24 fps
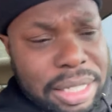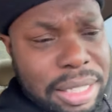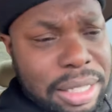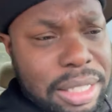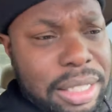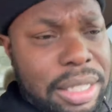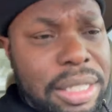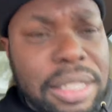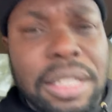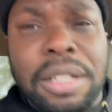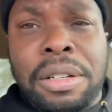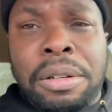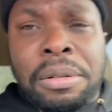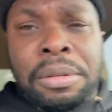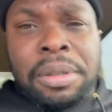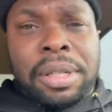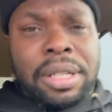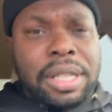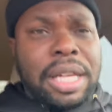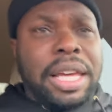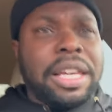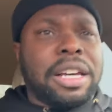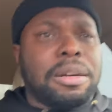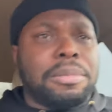You know, it
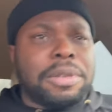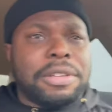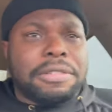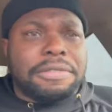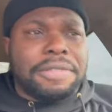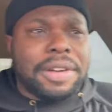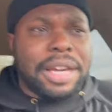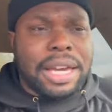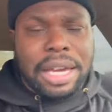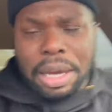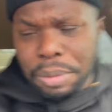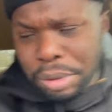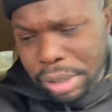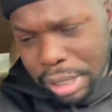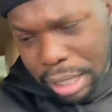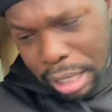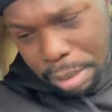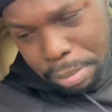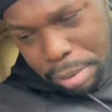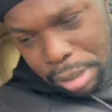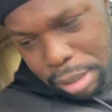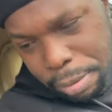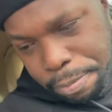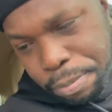ain't going to be fat. I'm just going
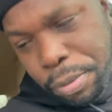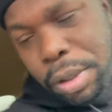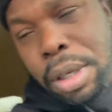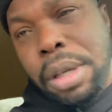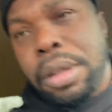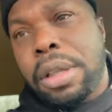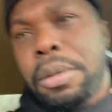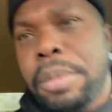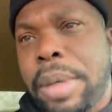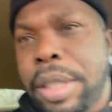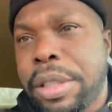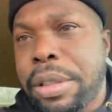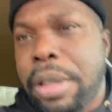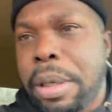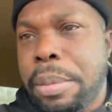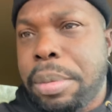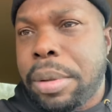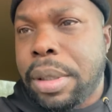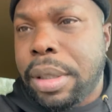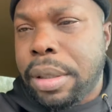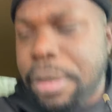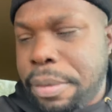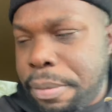to hold my tripod. All